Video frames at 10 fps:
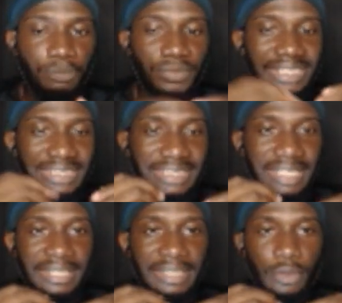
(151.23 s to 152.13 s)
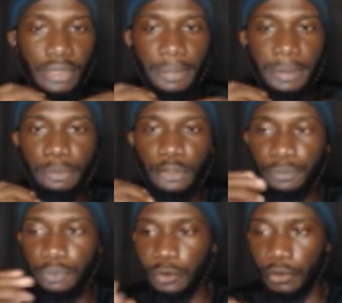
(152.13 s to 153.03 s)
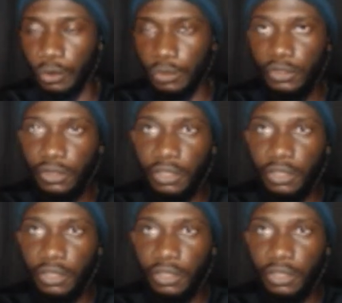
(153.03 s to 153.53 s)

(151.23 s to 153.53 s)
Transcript: selling other people's products